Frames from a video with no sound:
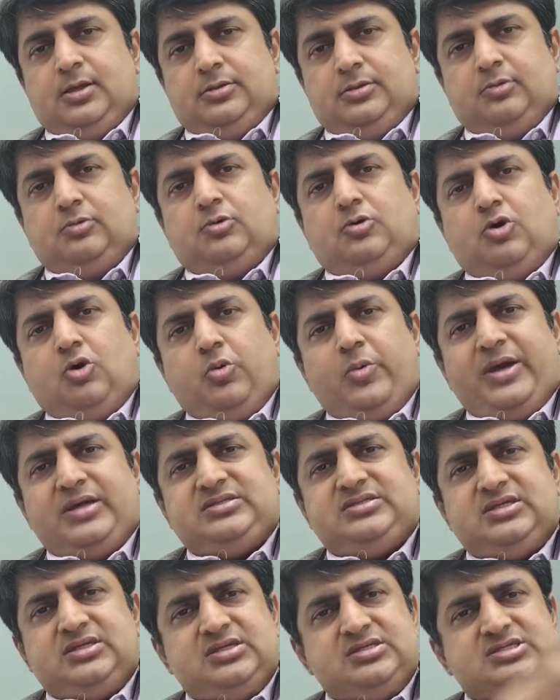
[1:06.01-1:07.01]
Now,
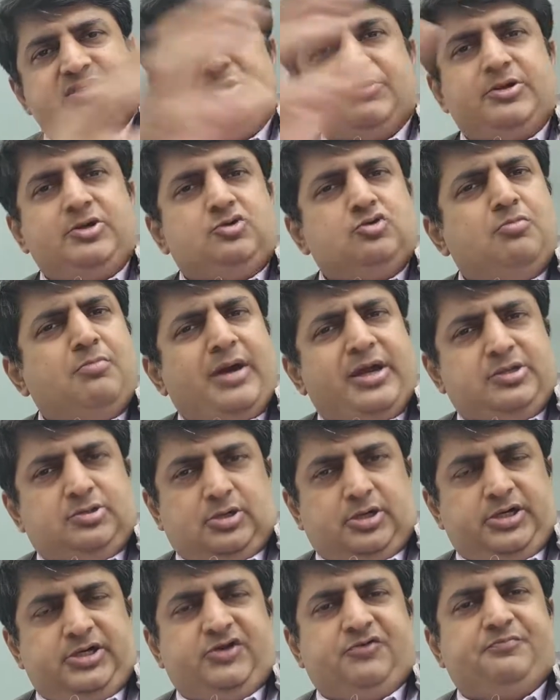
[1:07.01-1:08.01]
Covaxin is given to
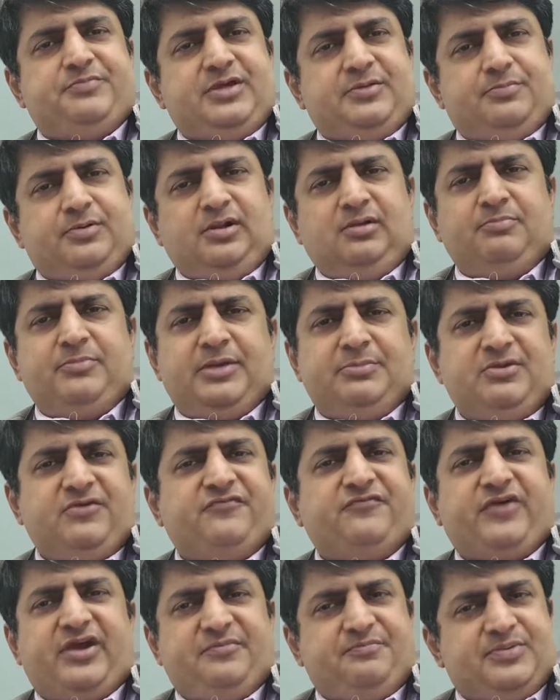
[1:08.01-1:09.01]
minority of people, maybe
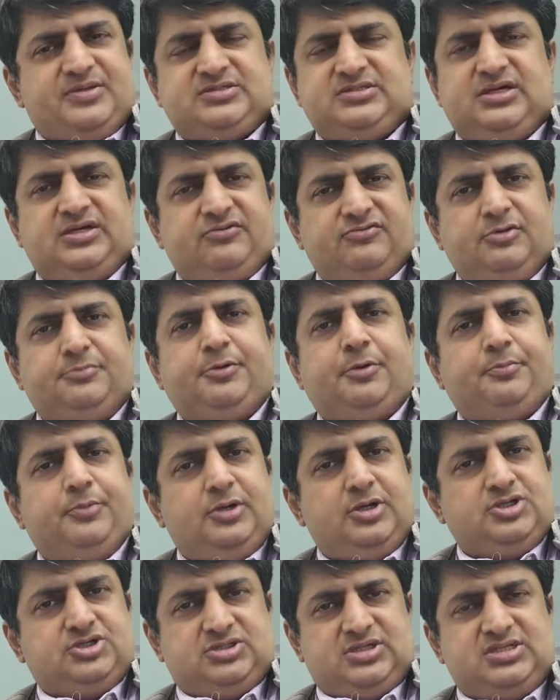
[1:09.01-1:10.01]
5% of the
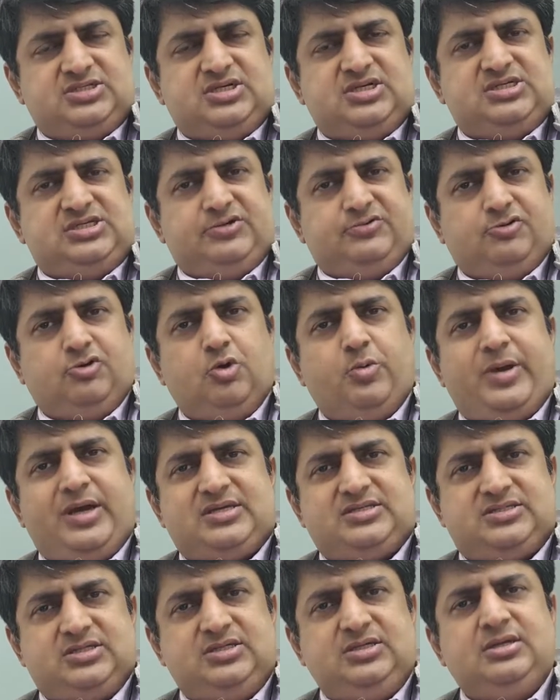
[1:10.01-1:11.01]
population has received
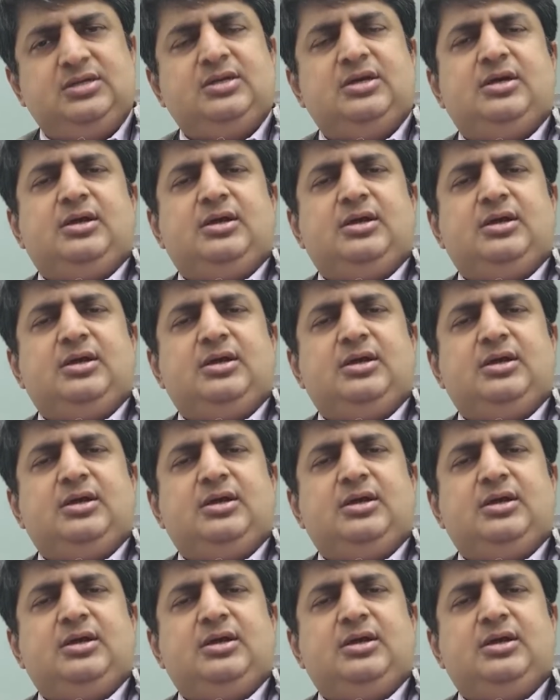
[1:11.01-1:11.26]
Covaxin.